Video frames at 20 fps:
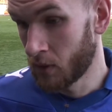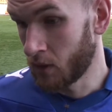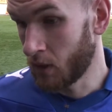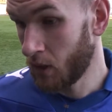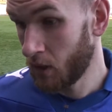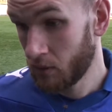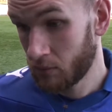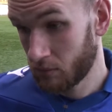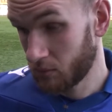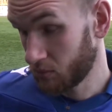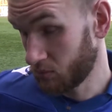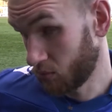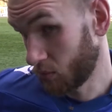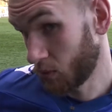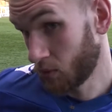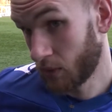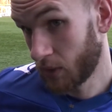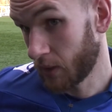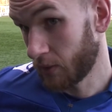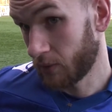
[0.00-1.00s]
Yeah, we're
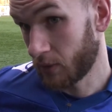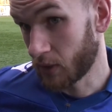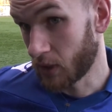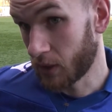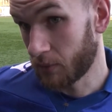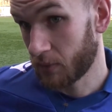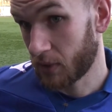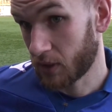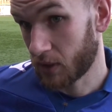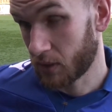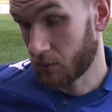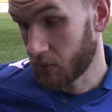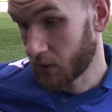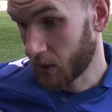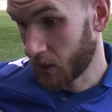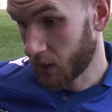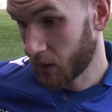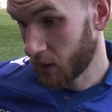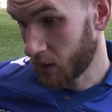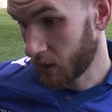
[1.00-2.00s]
going to every game thinking we
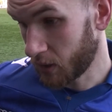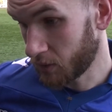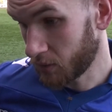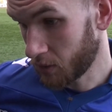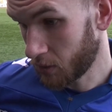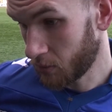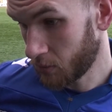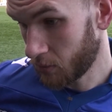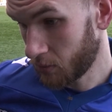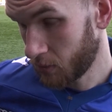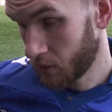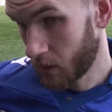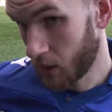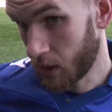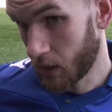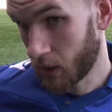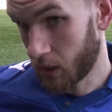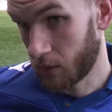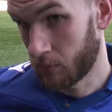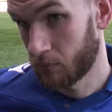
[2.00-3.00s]
can get a result.
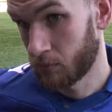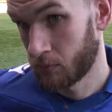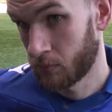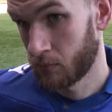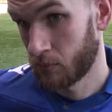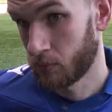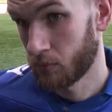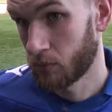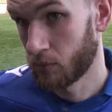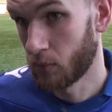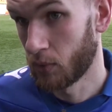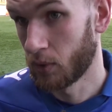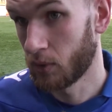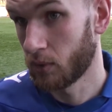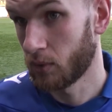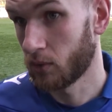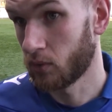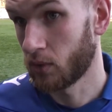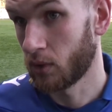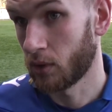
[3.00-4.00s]
We
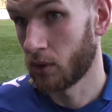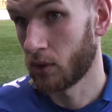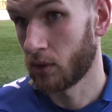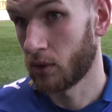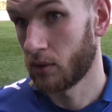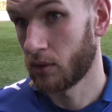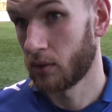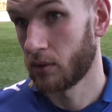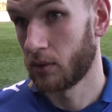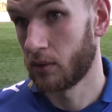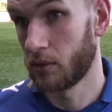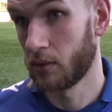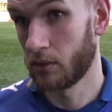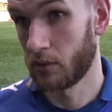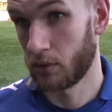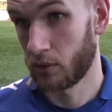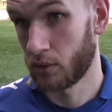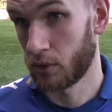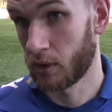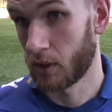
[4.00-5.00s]
know we've got
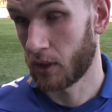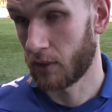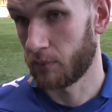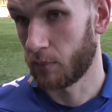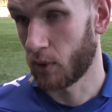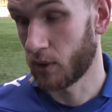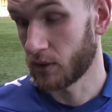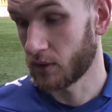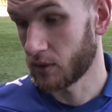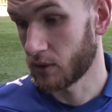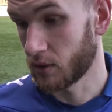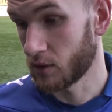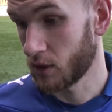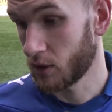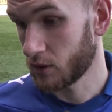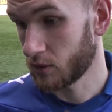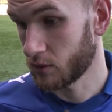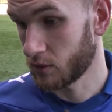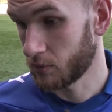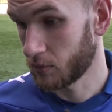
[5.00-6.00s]
good enough boys in the
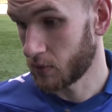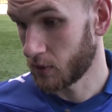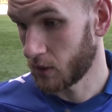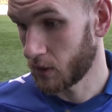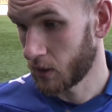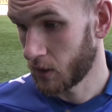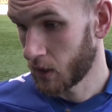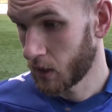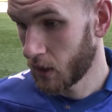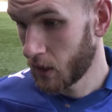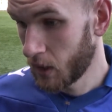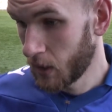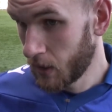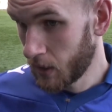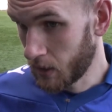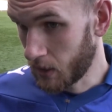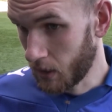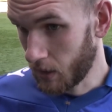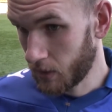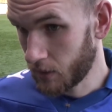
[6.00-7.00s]
dressing room to
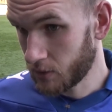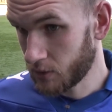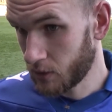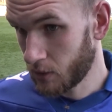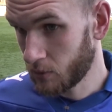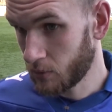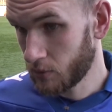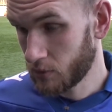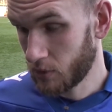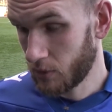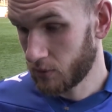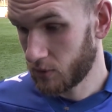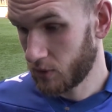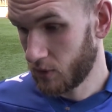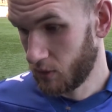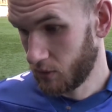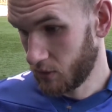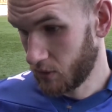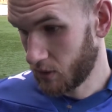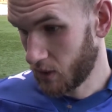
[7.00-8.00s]
get a result. It's obviously
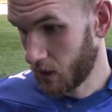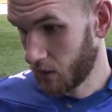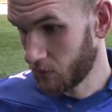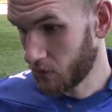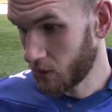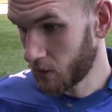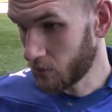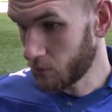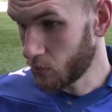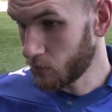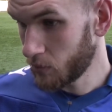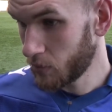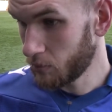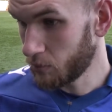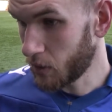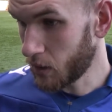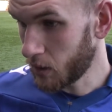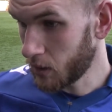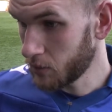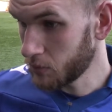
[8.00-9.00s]
not just happening at the moment,
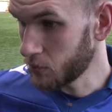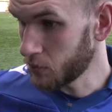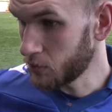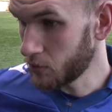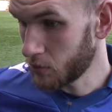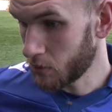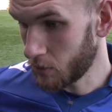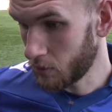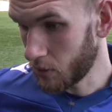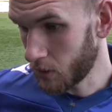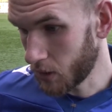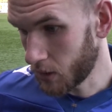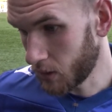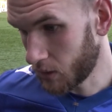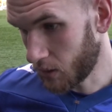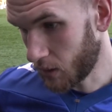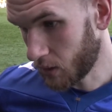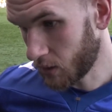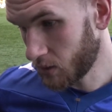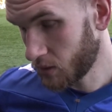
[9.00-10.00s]
but we're doing all the right
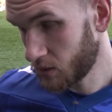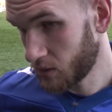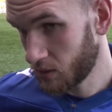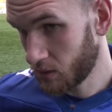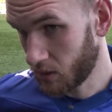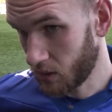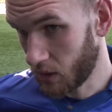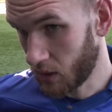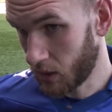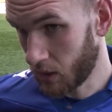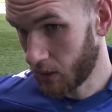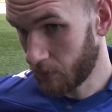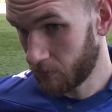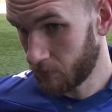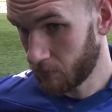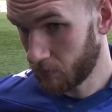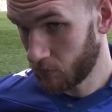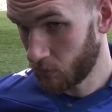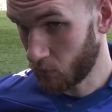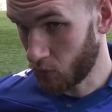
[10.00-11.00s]
things.
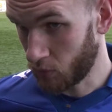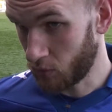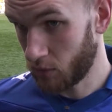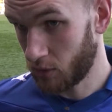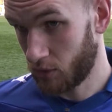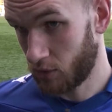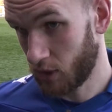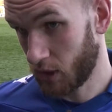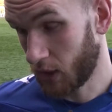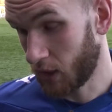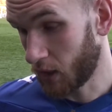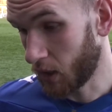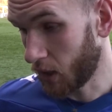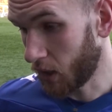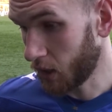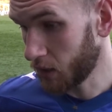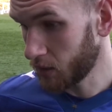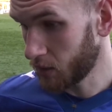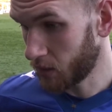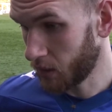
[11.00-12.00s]
We're training
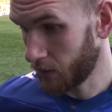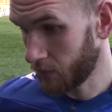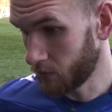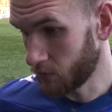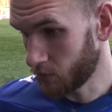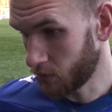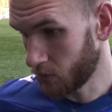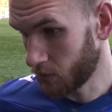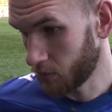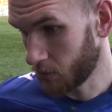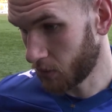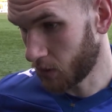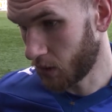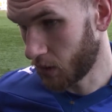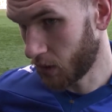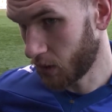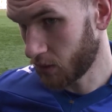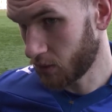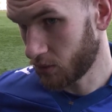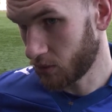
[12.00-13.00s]
hard. The gaffer's got us working
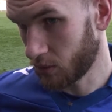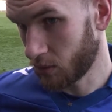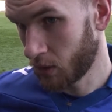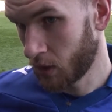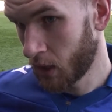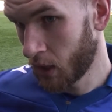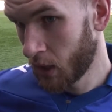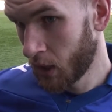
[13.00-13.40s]
hard. So,